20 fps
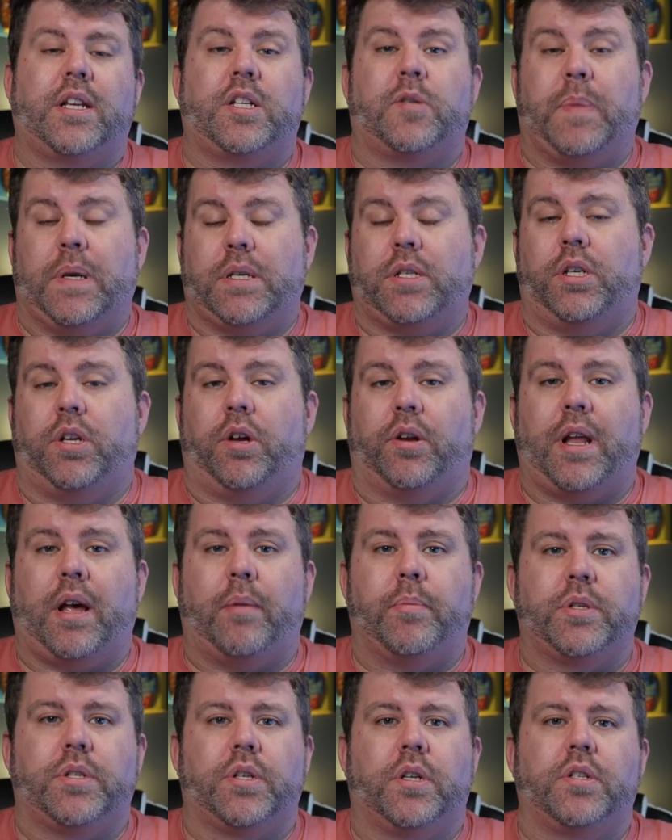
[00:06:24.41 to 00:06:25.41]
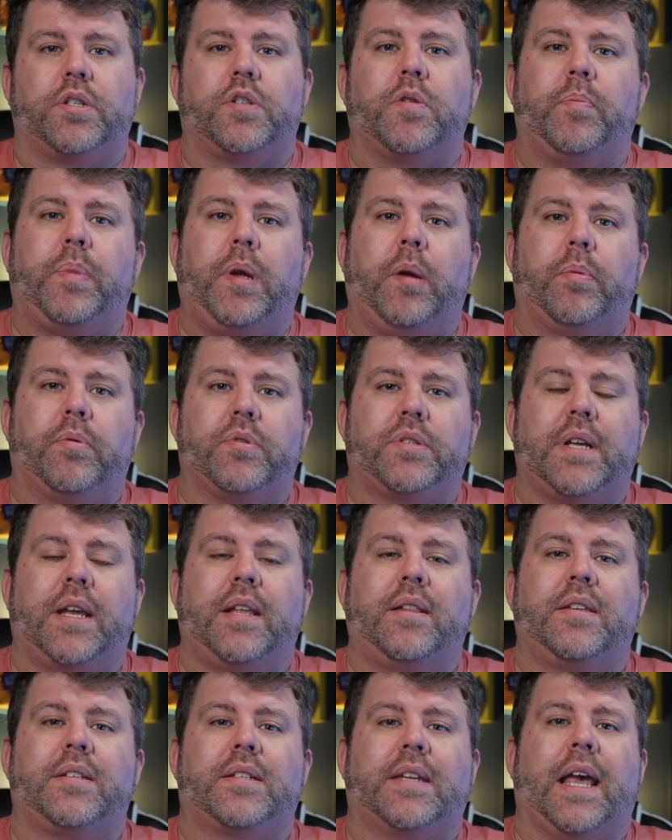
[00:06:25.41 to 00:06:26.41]
especially on Amazon, some people
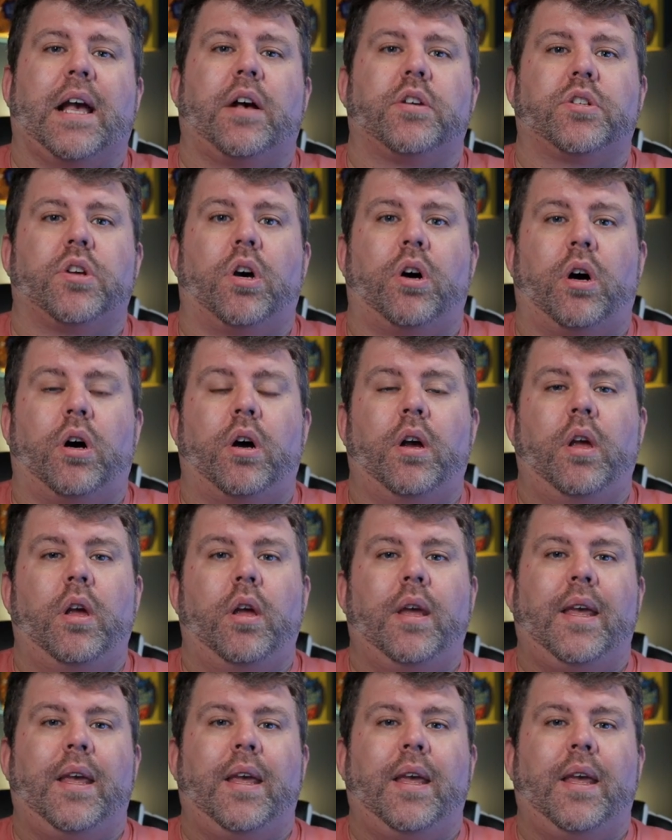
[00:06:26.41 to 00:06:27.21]
saying the scales are